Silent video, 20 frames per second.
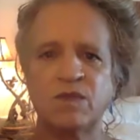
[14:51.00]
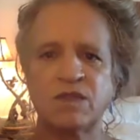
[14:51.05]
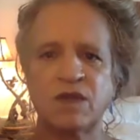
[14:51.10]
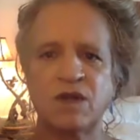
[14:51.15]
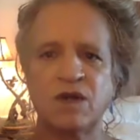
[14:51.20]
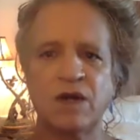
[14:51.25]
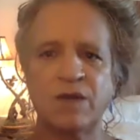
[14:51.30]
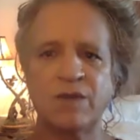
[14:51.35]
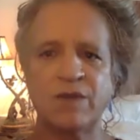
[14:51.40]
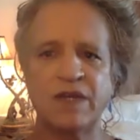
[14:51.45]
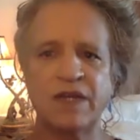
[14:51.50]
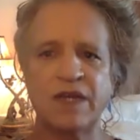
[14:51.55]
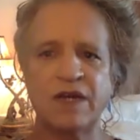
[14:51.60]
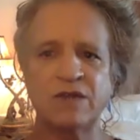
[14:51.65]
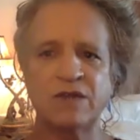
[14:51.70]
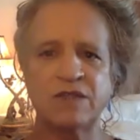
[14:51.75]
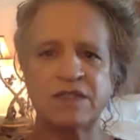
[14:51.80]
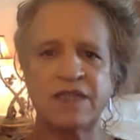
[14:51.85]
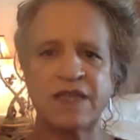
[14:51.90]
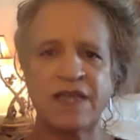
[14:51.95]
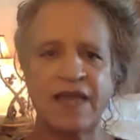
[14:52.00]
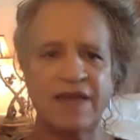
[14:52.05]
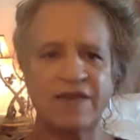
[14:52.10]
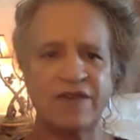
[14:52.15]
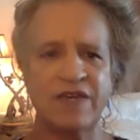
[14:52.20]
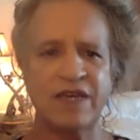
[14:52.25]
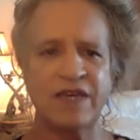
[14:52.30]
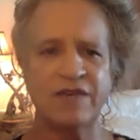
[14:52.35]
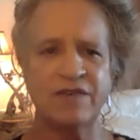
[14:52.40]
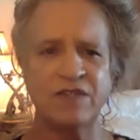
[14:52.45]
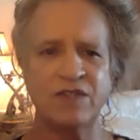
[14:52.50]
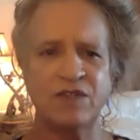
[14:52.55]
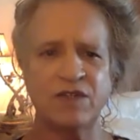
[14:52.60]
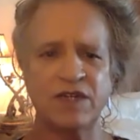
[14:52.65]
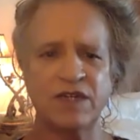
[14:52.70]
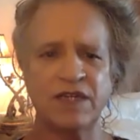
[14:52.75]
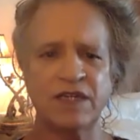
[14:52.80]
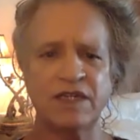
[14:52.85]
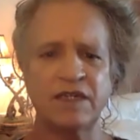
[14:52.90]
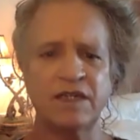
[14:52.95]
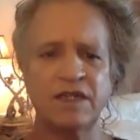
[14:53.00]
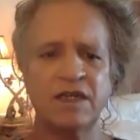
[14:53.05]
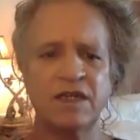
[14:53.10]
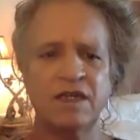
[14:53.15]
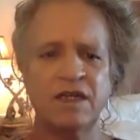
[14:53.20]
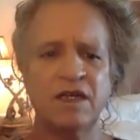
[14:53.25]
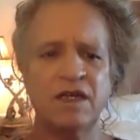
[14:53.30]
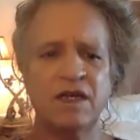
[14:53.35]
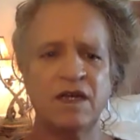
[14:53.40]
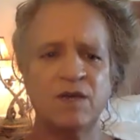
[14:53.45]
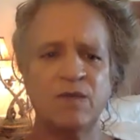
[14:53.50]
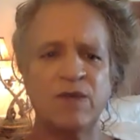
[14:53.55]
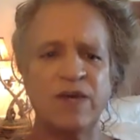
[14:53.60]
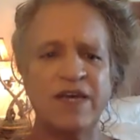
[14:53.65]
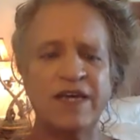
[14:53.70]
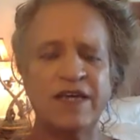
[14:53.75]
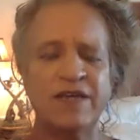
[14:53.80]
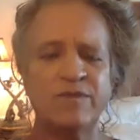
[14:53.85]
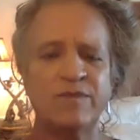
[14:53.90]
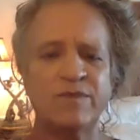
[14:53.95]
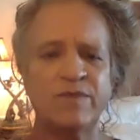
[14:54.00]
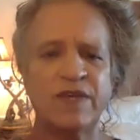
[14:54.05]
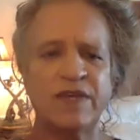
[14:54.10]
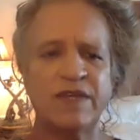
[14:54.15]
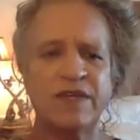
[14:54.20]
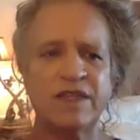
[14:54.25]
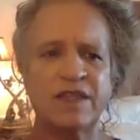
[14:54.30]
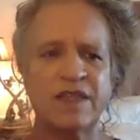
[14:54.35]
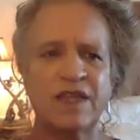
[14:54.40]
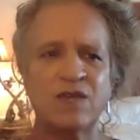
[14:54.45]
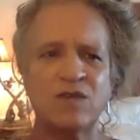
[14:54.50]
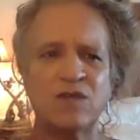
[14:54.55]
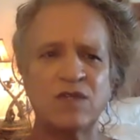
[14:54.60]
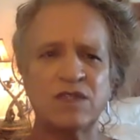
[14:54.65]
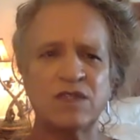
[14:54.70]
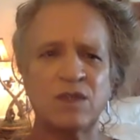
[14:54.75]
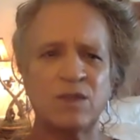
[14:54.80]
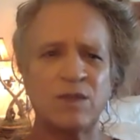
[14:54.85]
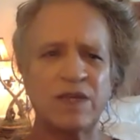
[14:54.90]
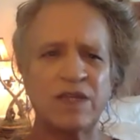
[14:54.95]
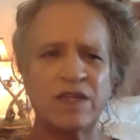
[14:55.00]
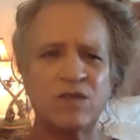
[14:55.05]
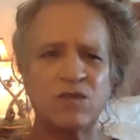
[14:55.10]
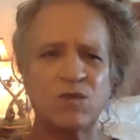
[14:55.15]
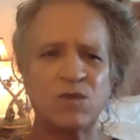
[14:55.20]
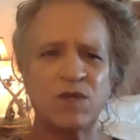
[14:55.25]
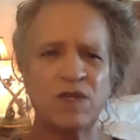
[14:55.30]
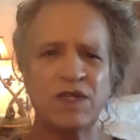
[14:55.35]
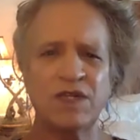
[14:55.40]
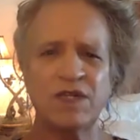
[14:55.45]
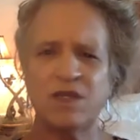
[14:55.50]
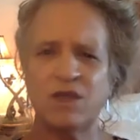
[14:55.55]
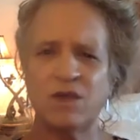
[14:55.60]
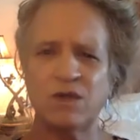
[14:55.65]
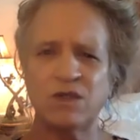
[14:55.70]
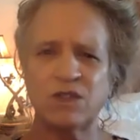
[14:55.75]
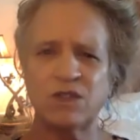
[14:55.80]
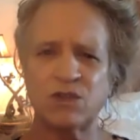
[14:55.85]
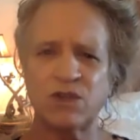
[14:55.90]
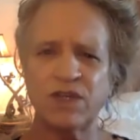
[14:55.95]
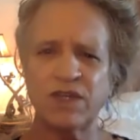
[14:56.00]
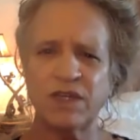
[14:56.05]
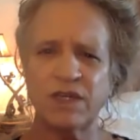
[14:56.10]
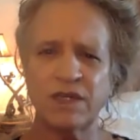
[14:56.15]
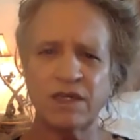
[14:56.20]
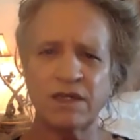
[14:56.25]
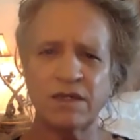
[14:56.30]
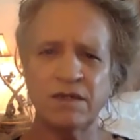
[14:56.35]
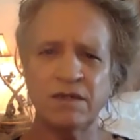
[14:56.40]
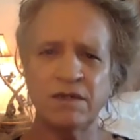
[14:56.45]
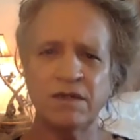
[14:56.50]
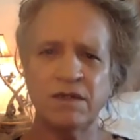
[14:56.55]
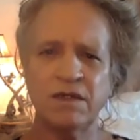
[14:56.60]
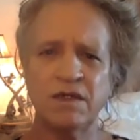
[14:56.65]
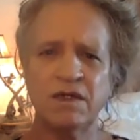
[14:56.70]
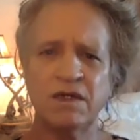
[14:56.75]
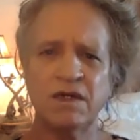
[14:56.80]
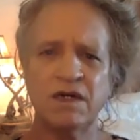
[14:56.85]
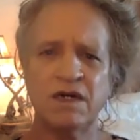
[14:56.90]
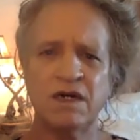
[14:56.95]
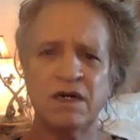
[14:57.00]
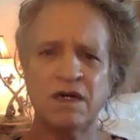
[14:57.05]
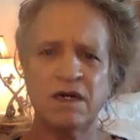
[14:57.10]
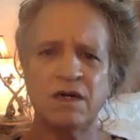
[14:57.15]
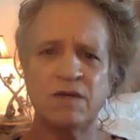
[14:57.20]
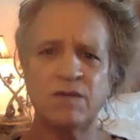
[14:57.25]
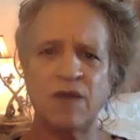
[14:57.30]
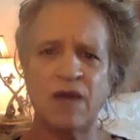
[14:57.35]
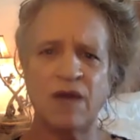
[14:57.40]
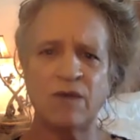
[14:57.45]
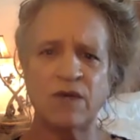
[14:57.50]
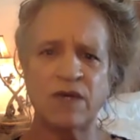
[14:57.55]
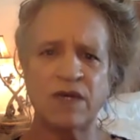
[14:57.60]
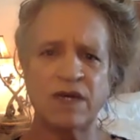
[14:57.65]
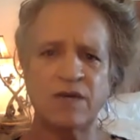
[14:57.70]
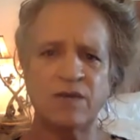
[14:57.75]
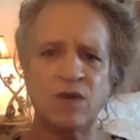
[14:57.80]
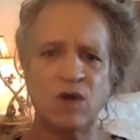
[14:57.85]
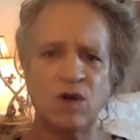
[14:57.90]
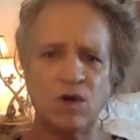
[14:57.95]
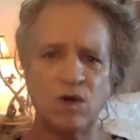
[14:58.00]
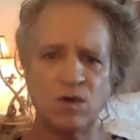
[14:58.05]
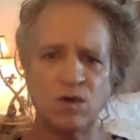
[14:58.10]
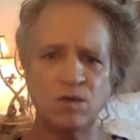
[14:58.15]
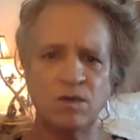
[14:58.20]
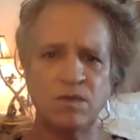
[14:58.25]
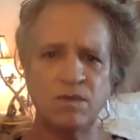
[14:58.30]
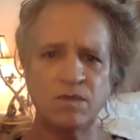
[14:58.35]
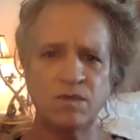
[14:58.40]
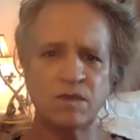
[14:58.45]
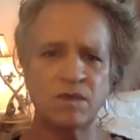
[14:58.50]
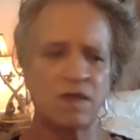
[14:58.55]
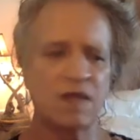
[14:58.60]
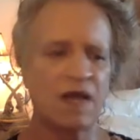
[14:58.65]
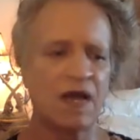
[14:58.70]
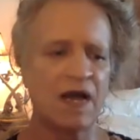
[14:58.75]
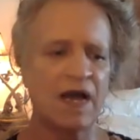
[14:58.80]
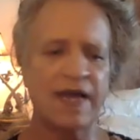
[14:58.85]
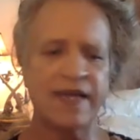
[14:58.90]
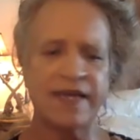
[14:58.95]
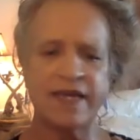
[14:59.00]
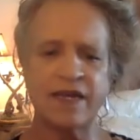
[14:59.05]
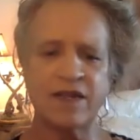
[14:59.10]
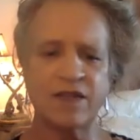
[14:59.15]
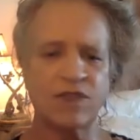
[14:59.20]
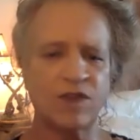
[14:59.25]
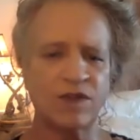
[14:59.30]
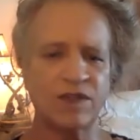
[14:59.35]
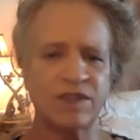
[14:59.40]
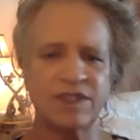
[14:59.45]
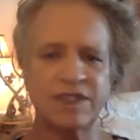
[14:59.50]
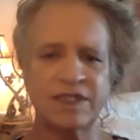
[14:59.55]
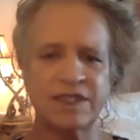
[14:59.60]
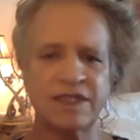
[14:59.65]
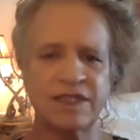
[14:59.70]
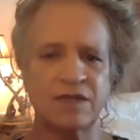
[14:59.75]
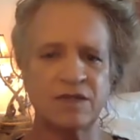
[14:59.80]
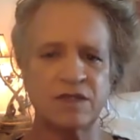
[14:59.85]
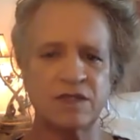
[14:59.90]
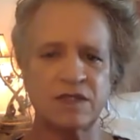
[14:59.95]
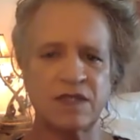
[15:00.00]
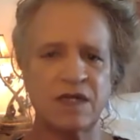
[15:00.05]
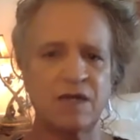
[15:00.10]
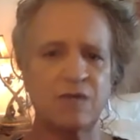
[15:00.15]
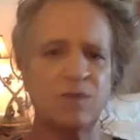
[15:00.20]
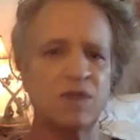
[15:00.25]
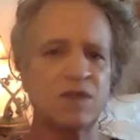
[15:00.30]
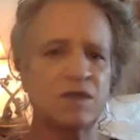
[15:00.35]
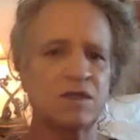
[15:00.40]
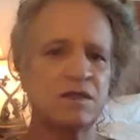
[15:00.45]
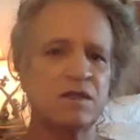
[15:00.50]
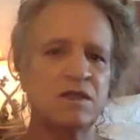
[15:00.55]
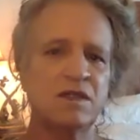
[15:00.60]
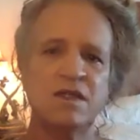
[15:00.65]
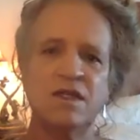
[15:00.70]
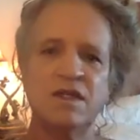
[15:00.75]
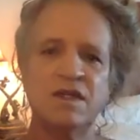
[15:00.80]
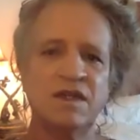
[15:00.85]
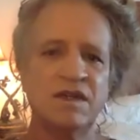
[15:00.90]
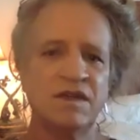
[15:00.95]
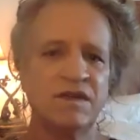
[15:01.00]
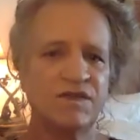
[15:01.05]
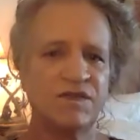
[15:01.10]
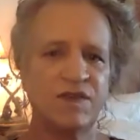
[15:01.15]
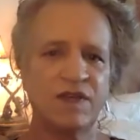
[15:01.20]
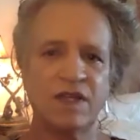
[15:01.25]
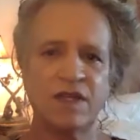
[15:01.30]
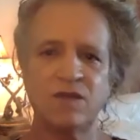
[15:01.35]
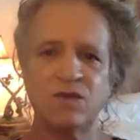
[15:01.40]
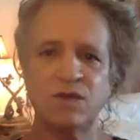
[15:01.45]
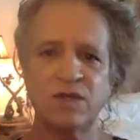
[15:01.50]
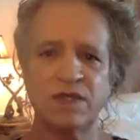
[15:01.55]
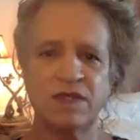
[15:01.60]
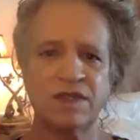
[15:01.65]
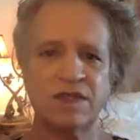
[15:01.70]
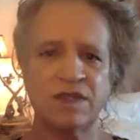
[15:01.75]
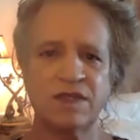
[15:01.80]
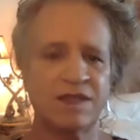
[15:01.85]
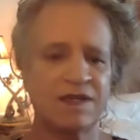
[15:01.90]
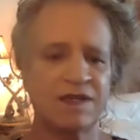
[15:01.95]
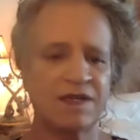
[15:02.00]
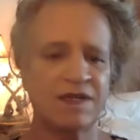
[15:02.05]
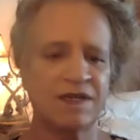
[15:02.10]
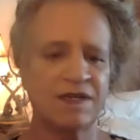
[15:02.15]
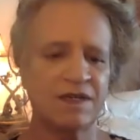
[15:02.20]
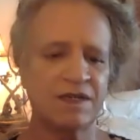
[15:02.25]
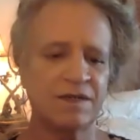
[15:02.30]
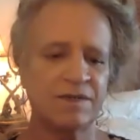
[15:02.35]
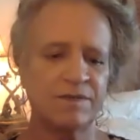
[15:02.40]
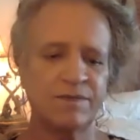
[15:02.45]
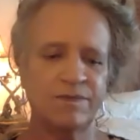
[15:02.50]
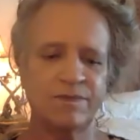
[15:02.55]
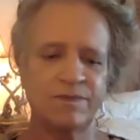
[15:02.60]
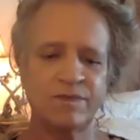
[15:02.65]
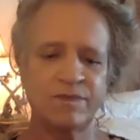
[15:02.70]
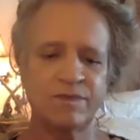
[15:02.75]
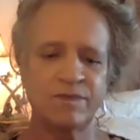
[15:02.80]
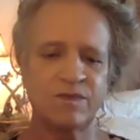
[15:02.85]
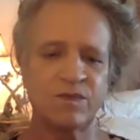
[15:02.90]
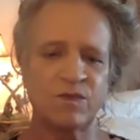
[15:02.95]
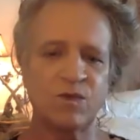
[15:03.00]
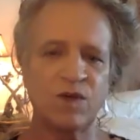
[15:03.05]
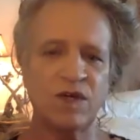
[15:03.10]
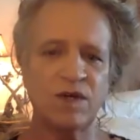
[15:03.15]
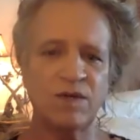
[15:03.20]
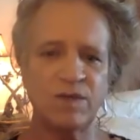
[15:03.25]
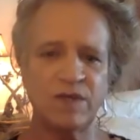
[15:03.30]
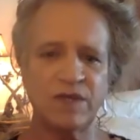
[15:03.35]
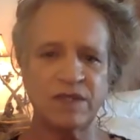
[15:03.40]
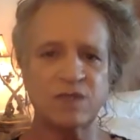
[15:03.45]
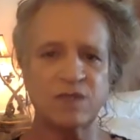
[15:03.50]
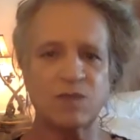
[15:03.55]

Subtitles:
I was heavy drinking. But, and the thing was, nobody really knew I was drinking. I would come home, I'd get a 36-ounce tumbler, fill it with rum and a